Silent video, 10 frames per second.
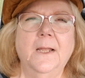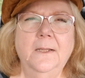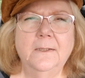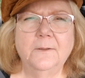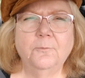
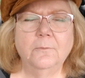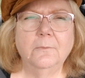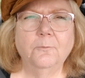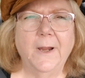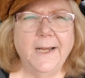uh,
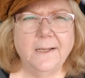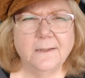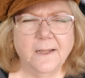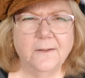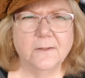Randy
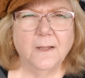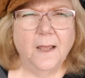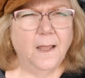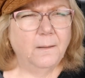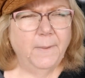says,
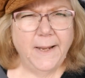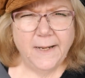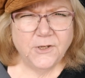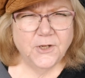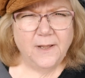by
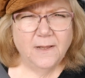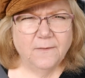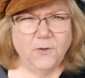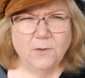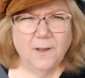any chance,
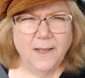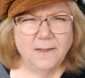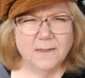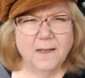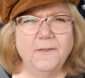have you
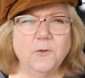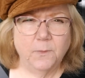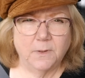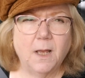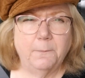guys, uh, this
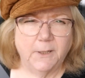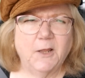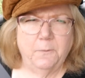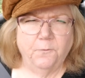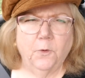was a couple
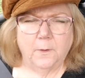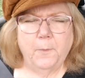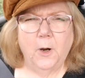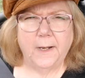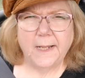days before the
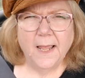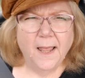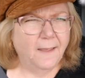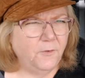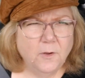party,
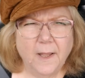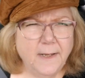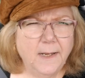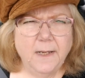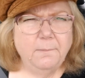have you
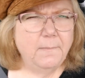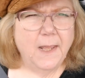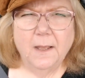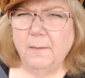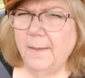gotten any
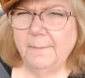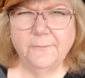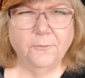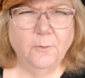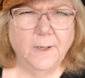mail maybe
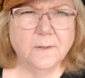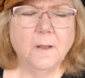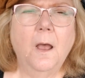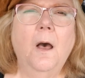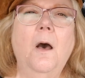for us?
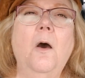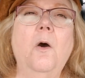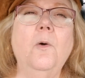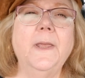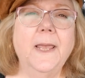
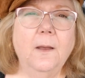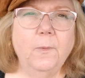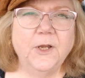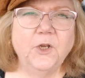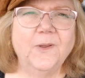Oh yeah,
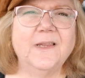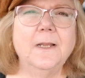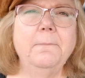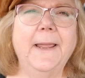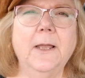we do, it's
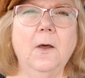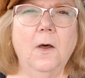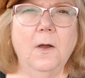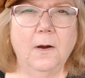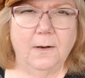in my
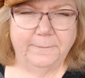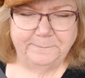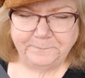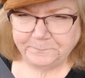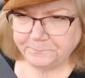car.
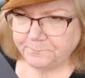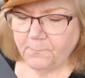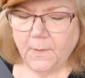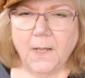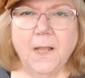
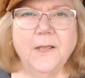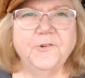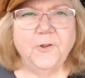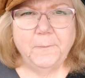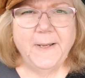
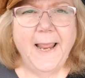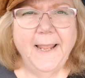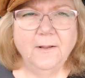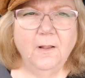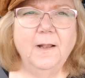She's been
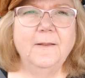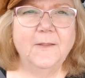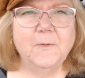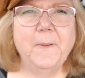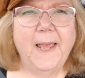hanging on to
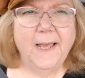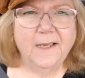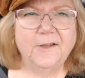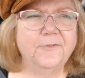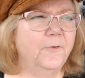this
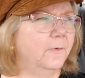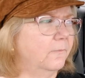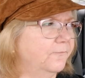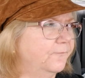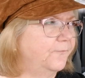package for
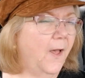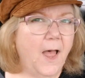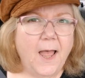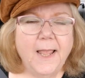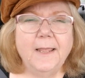
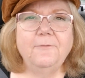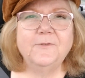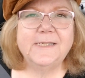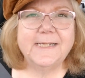five